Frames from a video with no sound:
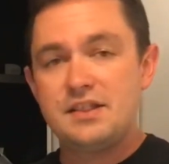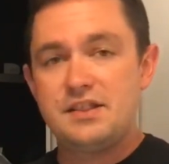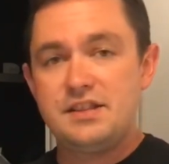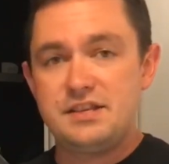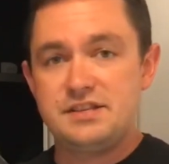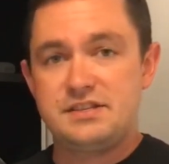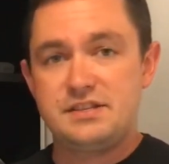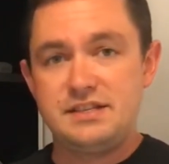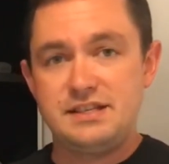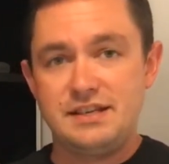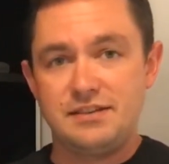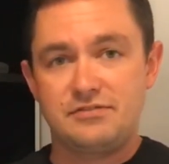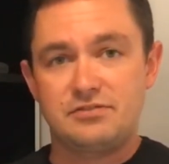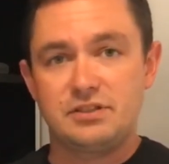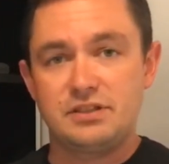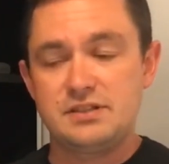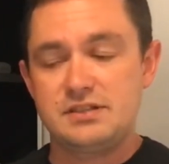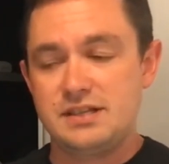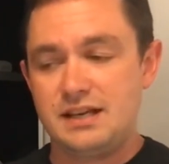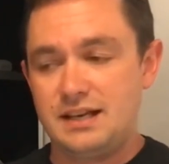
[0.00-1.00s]
this
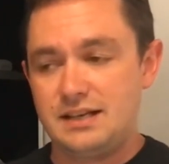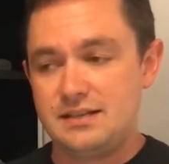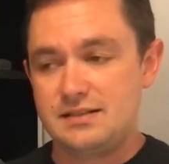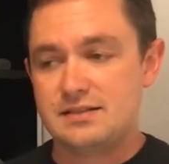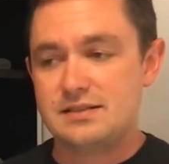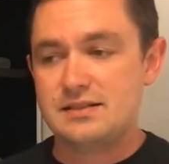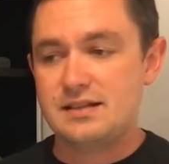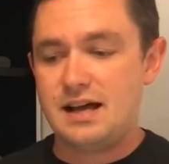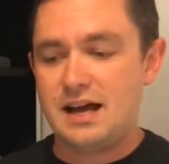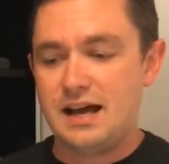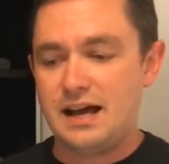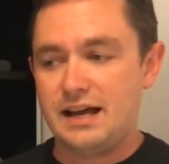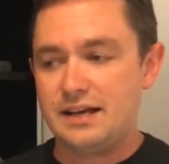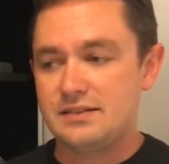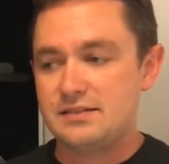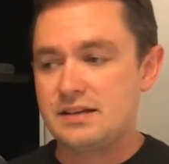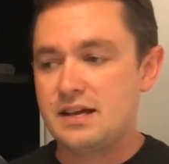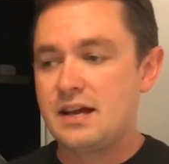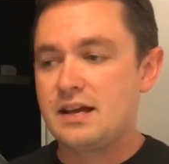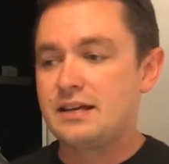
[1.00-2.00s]
difference in
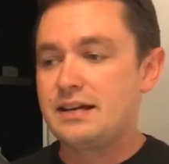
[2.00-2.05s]
slides.